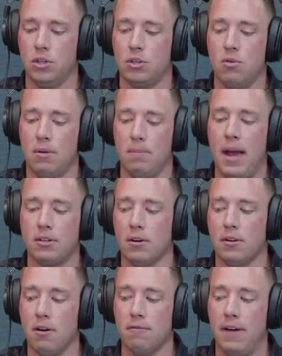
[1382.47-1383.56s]
going back
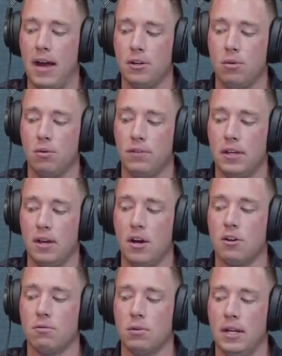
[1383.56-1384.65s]
to our value of the
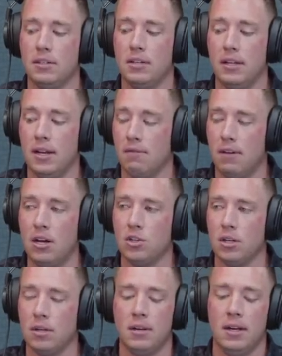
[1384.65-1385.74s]
unrelenting
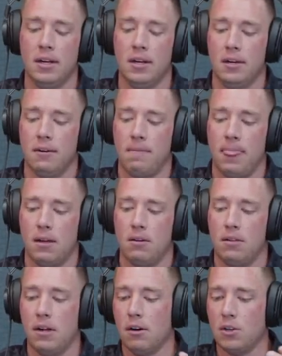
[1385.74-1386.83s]
innovation,
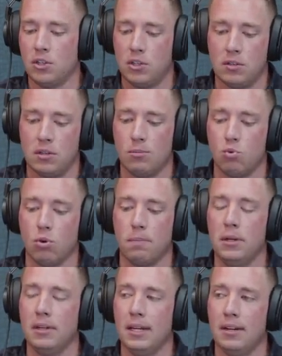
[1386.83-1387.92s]
there are systems we're
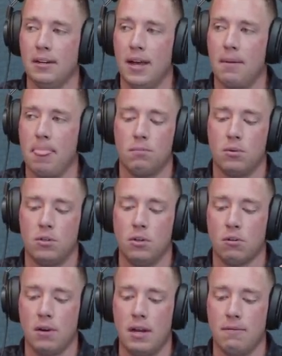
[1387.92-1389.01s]
building into that to
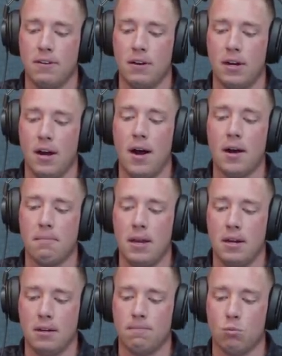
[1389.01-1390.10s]
create very
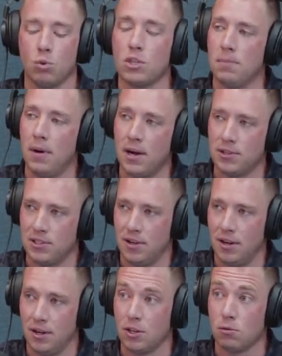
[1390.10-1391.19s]
automated responses on
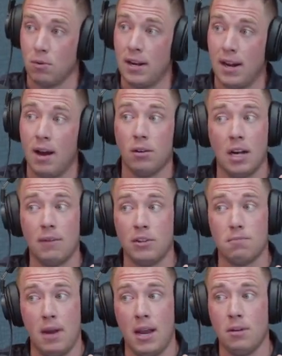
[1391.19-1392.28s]
it. Because right now, a lot of
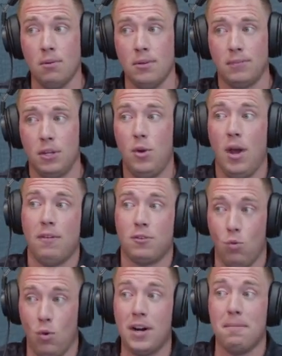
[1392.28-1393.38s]
it's manual. You have to
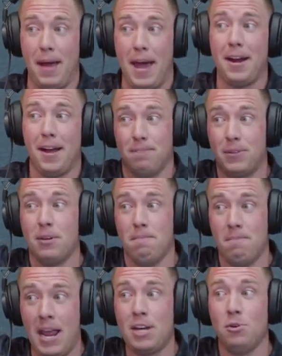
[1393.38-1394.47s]
want it bad enough to
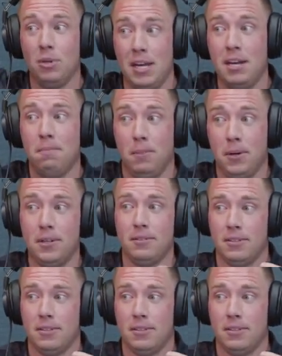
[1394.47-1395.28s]
manually input. Yeah.